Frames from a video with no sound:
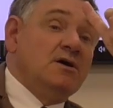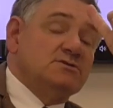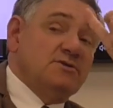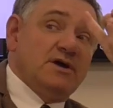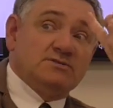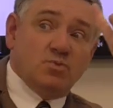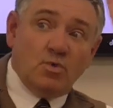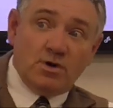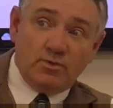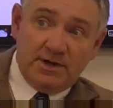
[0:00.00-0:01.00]
So that's
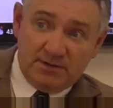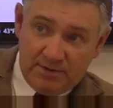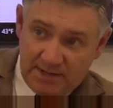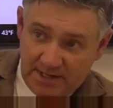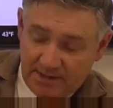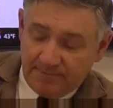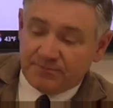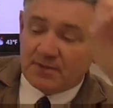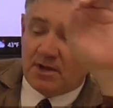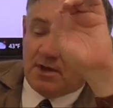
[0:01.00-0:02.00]
one way to look at it.
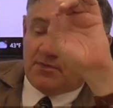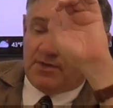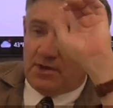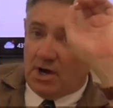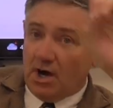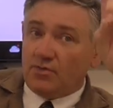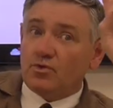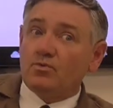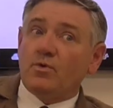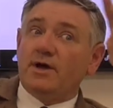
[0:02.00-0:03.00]
The
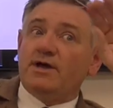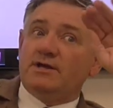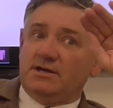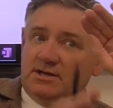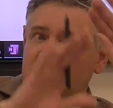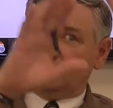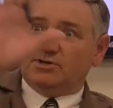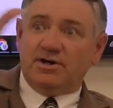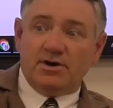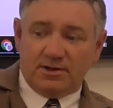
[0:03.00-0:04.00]
other way,
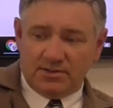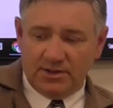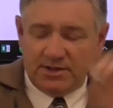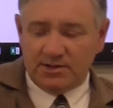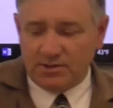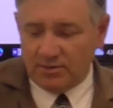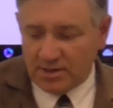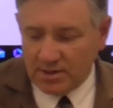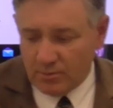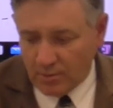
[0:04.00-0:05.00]
generically, to
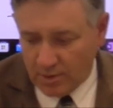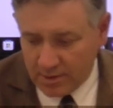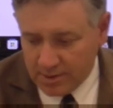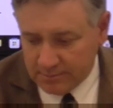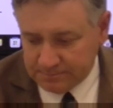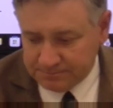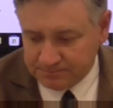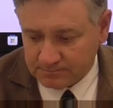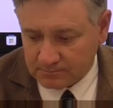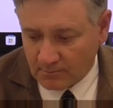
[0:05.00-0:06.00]
look at work
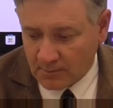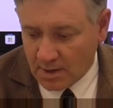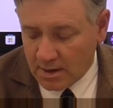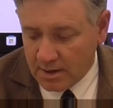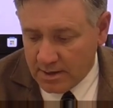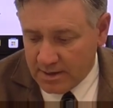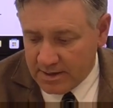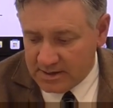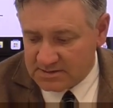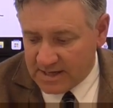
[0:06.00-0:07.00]

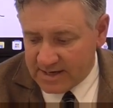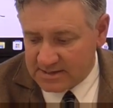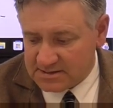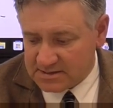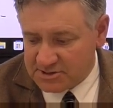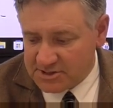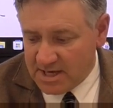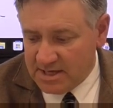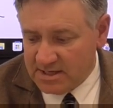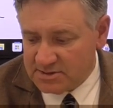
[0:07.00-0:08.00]
is that it's a
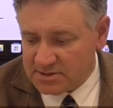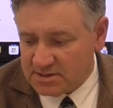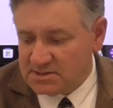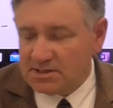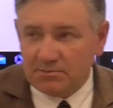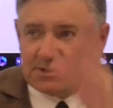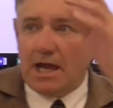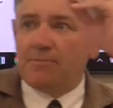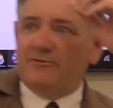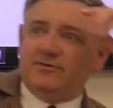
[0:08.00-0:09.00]
change in some
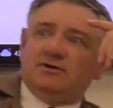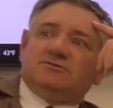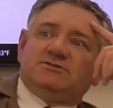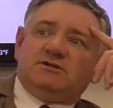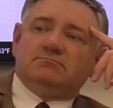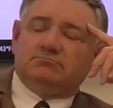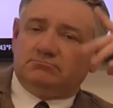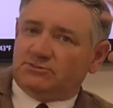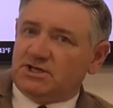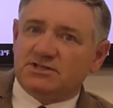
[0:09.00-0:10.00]
type of energy.
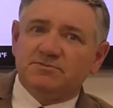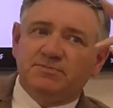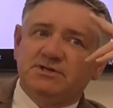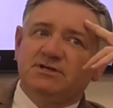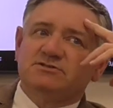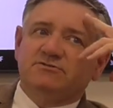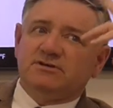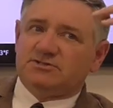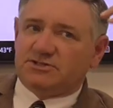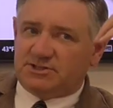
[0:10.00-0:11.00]
Change in potential
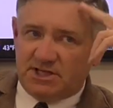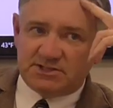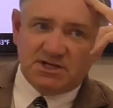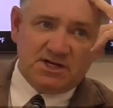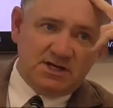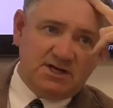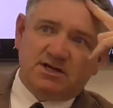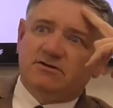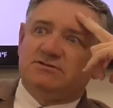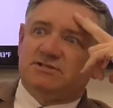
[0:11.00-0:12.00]
energy, change in
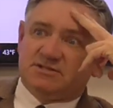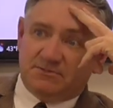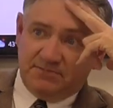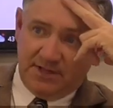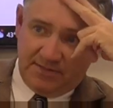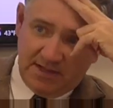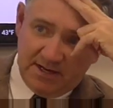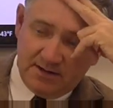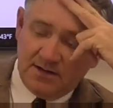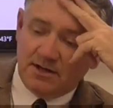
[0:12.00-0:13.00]
kinetic energy, something like that.